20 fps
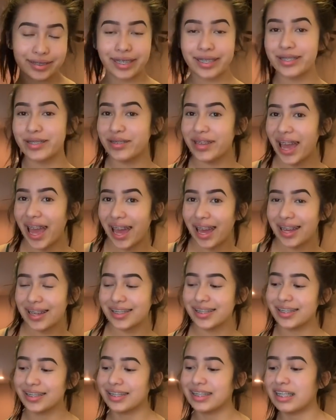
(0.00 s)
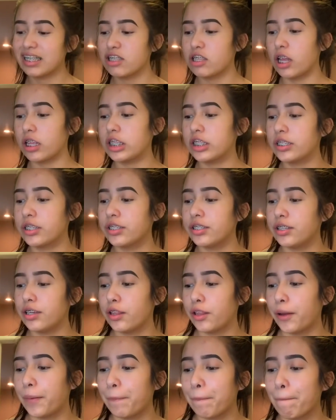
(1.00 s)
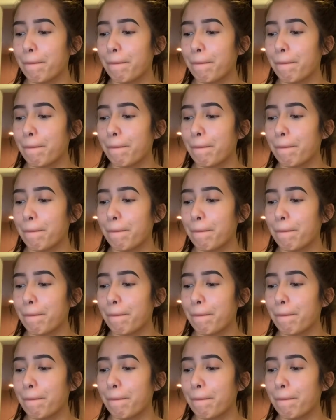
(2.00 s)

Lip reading: So yeah, that's concealer.